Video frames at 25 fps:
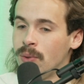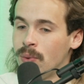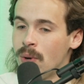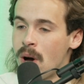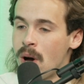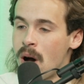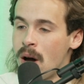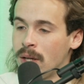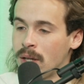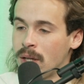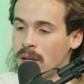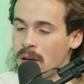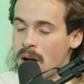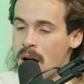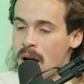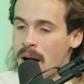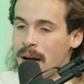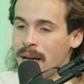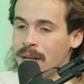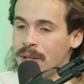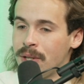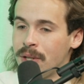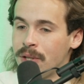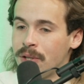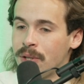
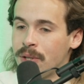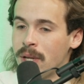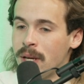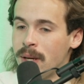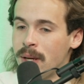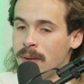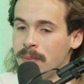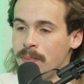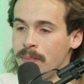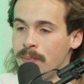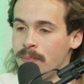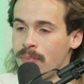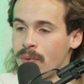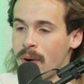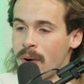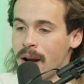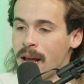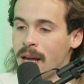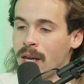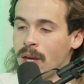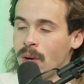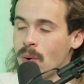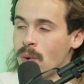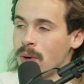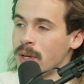unconsciously
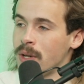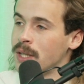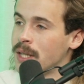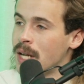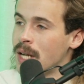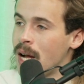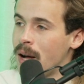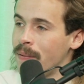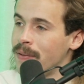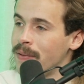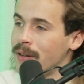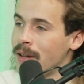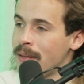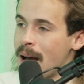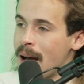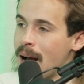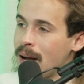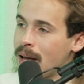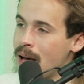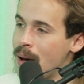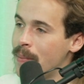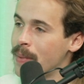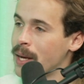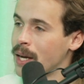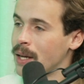bring yourself to that
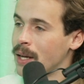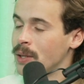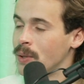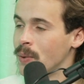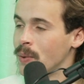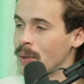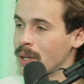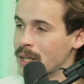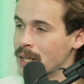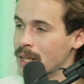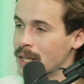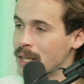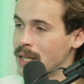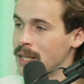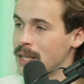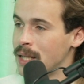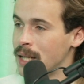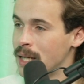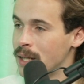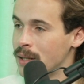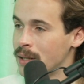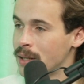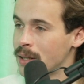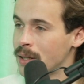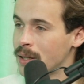coming into
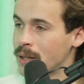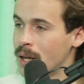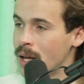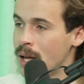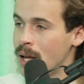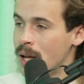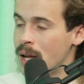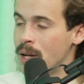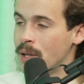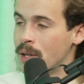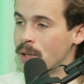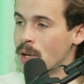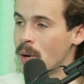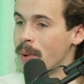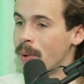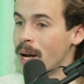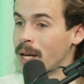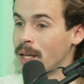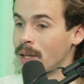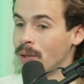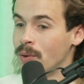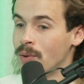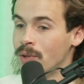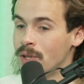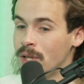existence. So by
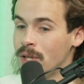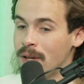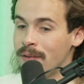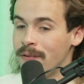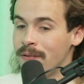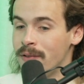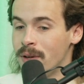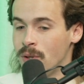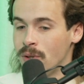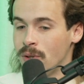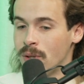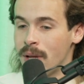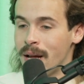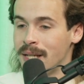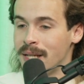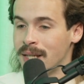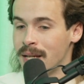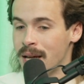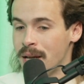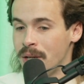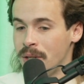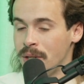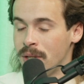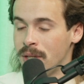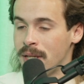using a
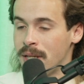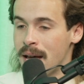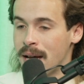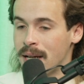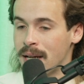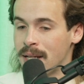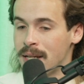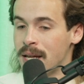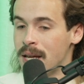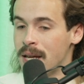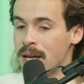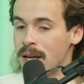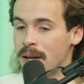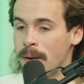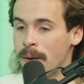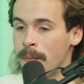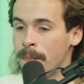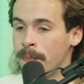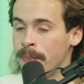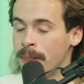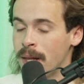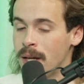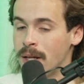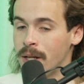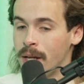visualization technique,
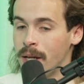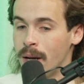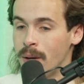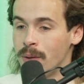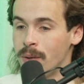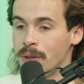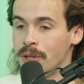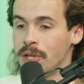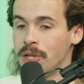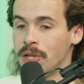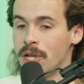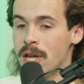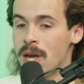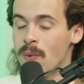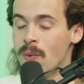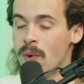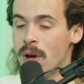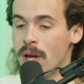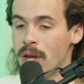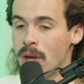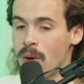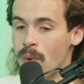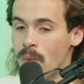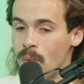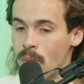see
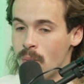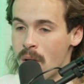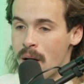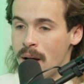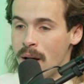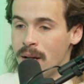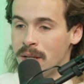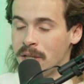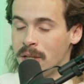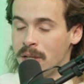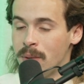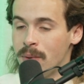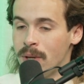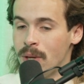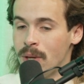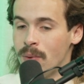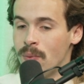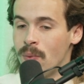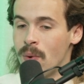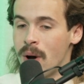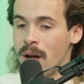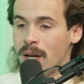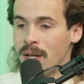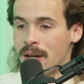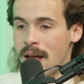what you want
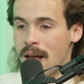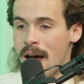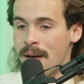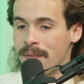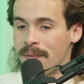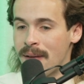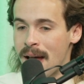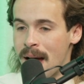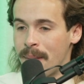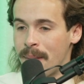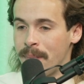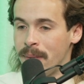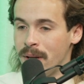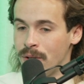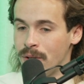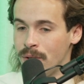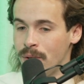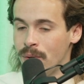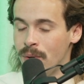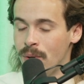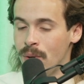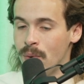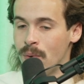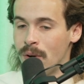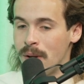to have happen to
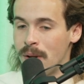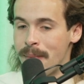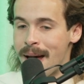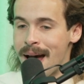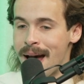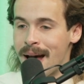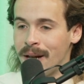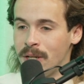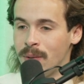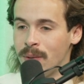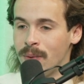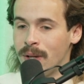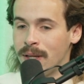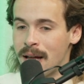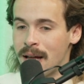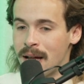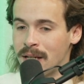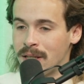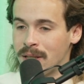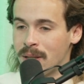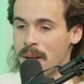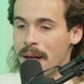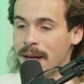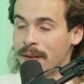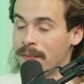you and imagine what
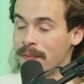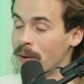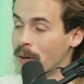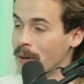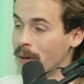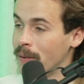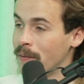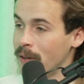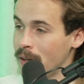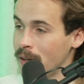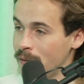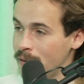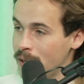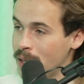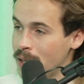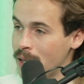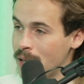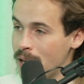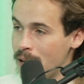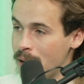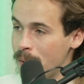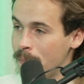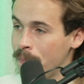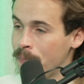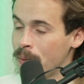that's like very
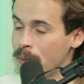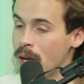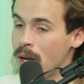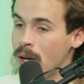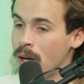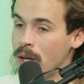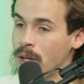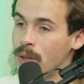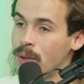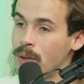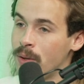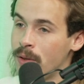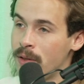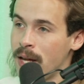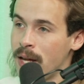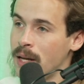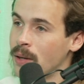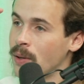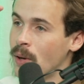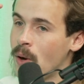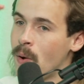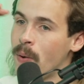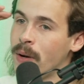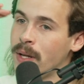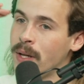vividly, you're
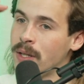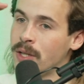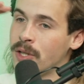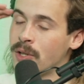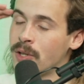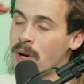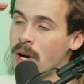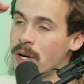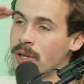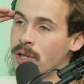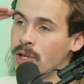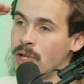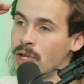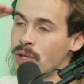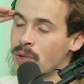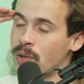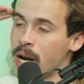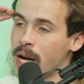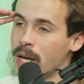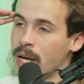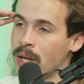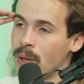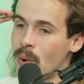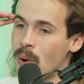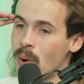then going to start to
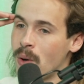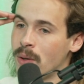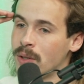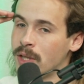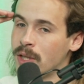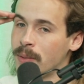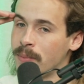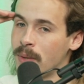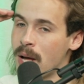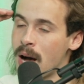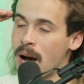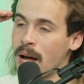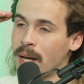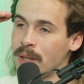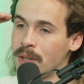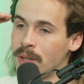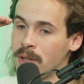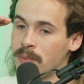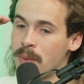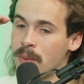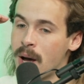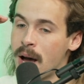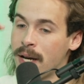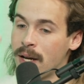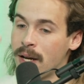train your own subconscious
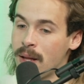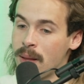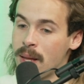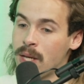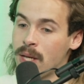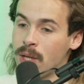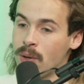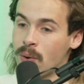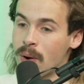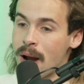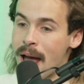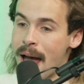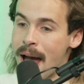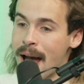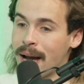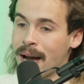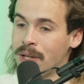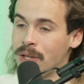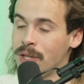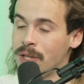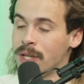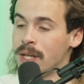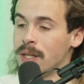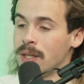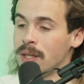mind and then your
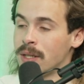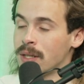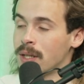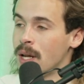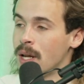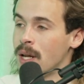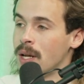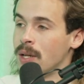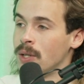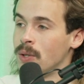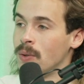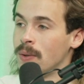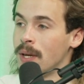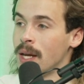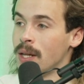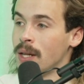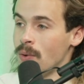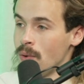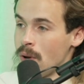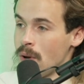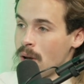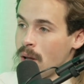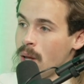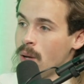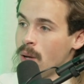actions to get
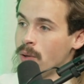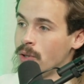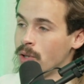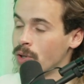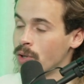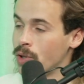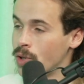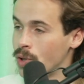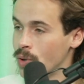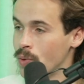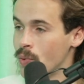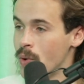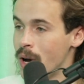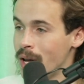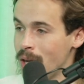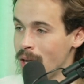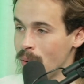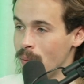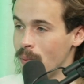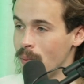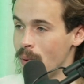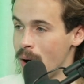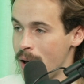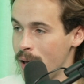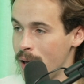you closer to what you
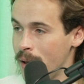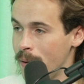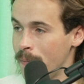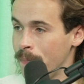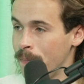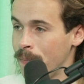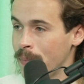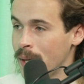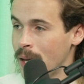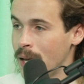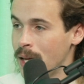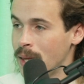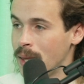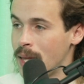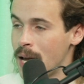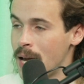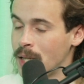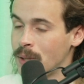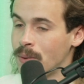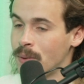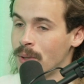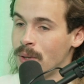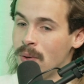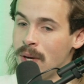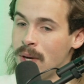want.
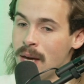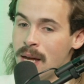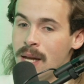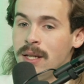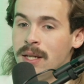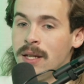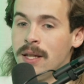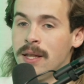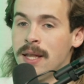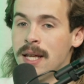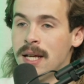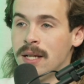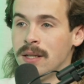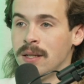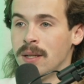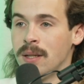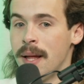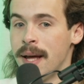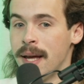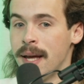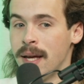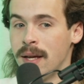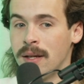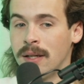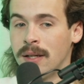That's where you get into things
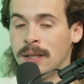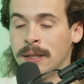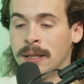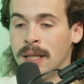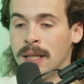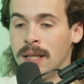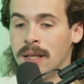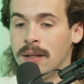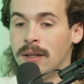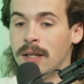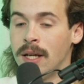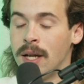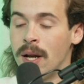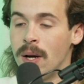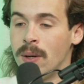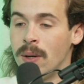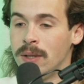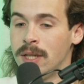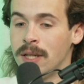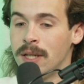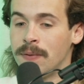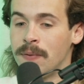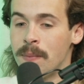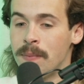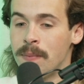like,
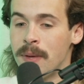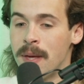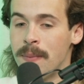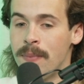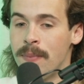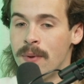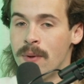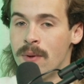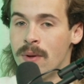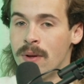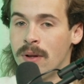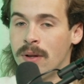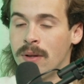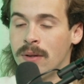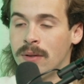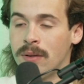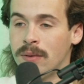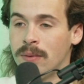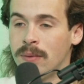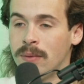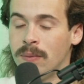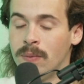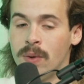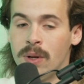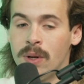different people
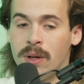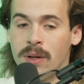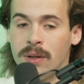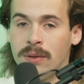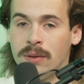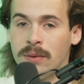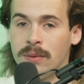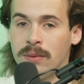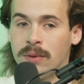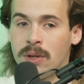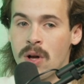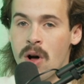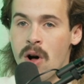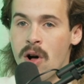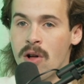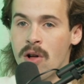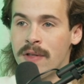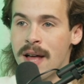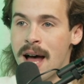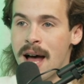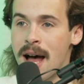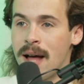will call that